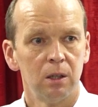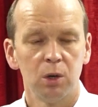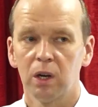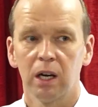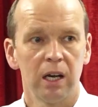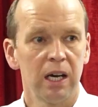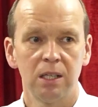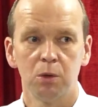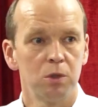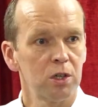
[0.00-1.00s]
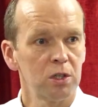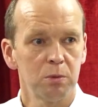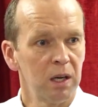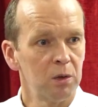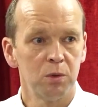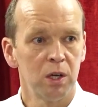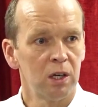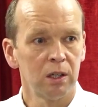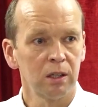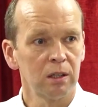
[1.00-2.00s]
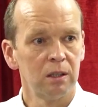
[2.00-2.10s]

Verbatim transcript: Oh God, I don't trust my own heart.